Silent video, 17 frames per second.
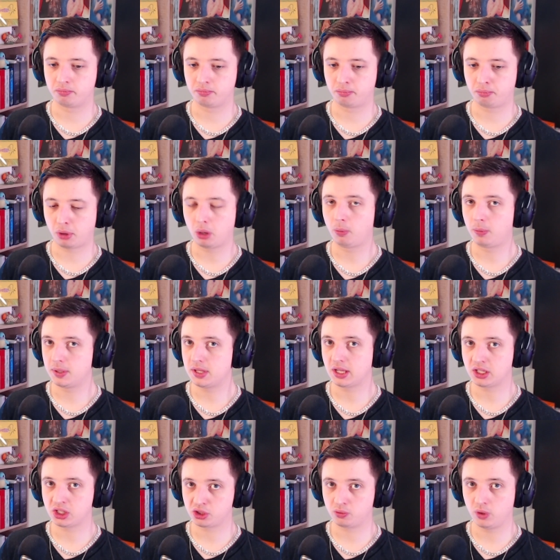probably
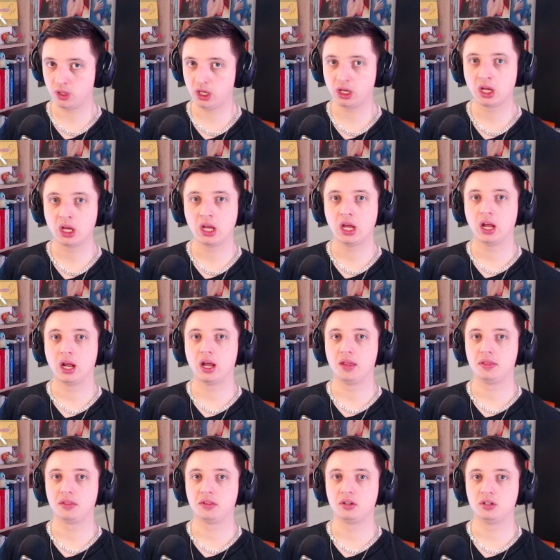next week.
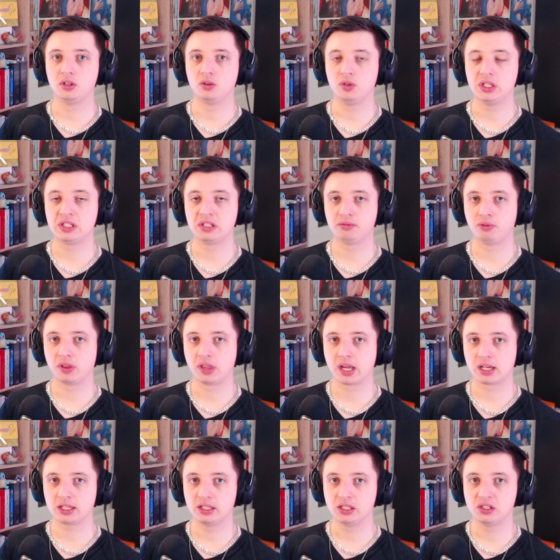And the reason for
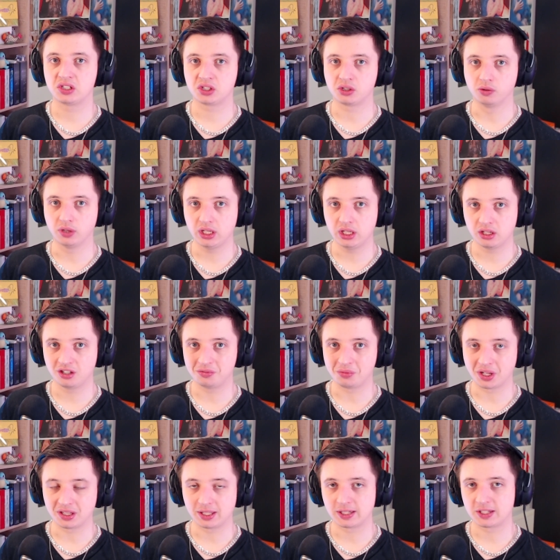that is Queendom,
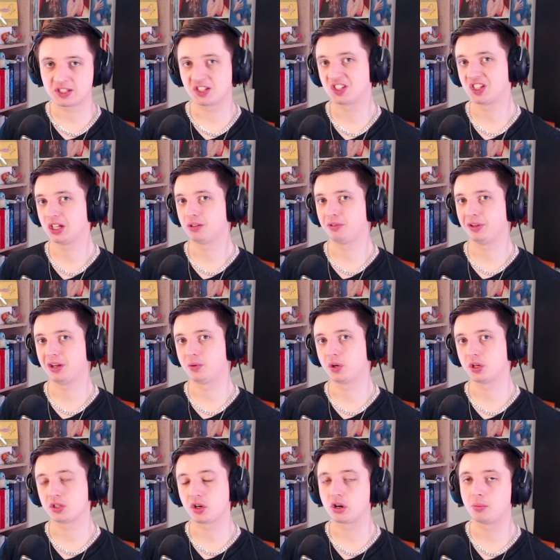and that is the second thing I want to
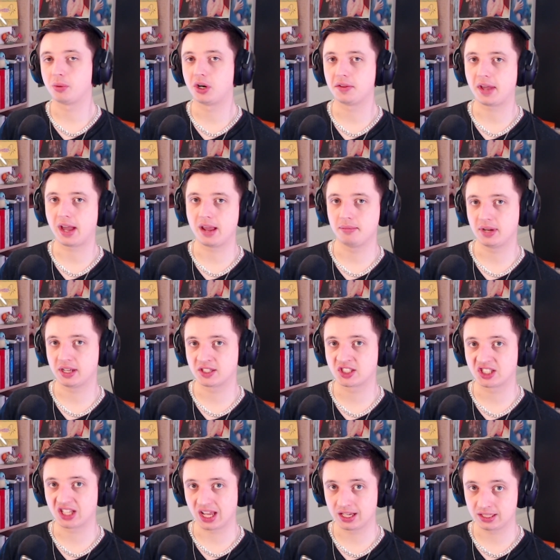talk about. I'm
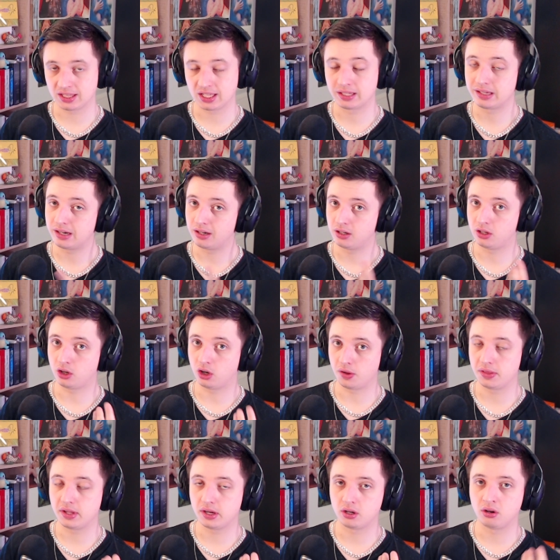ecstatic that they're on
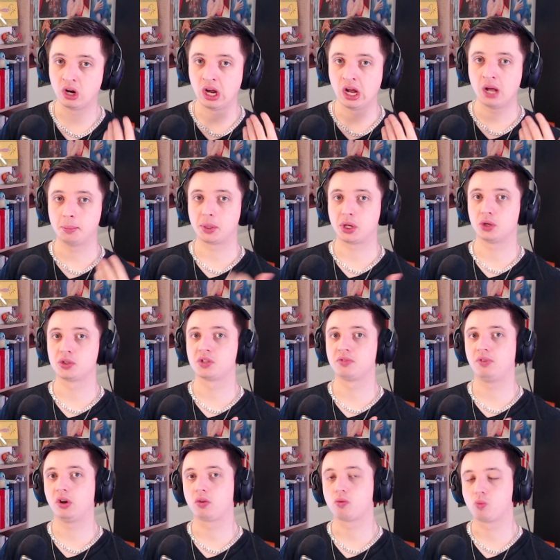there, but also
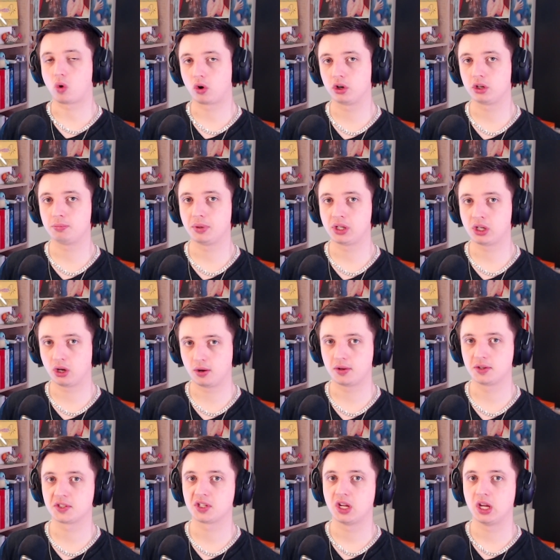very worried
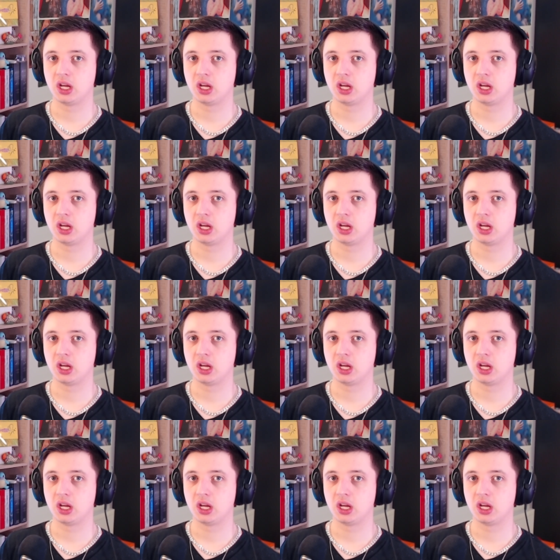because